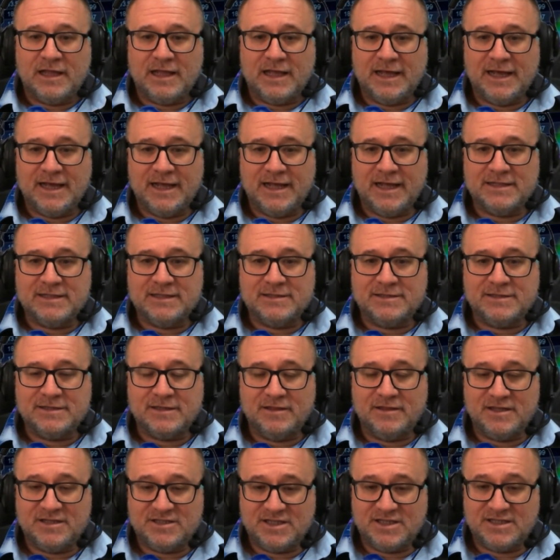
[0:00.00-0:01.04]
and
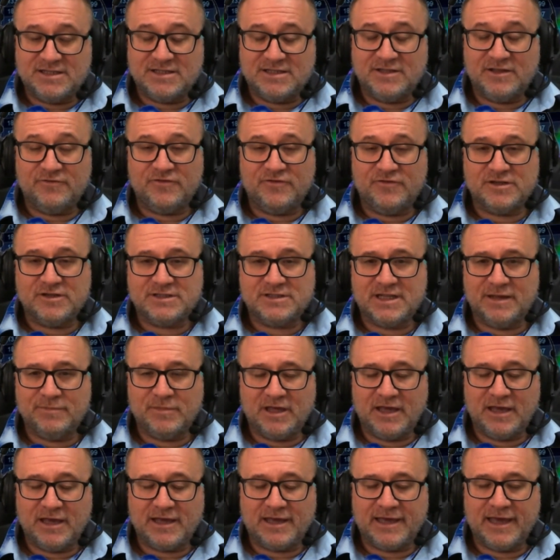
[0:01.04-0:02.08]
this is the first time
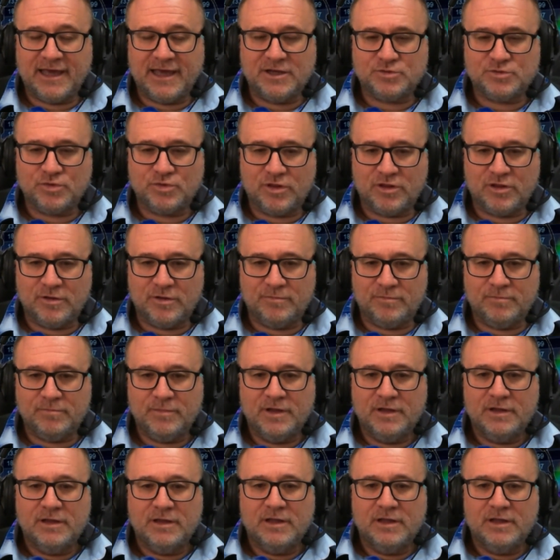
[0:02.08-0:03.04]
they engage with them,